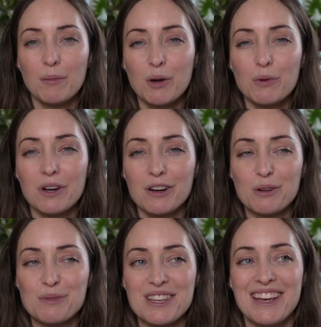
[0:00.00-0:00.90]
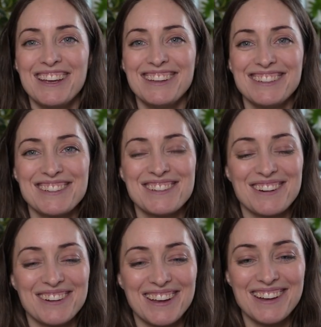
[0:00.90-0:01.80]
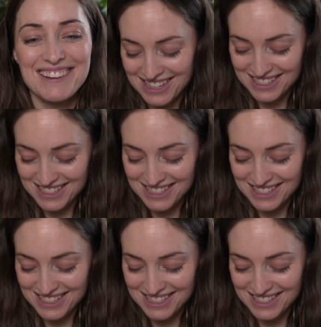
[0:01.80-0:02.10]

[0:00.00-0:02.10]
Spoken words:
I'm not 100% sure yet.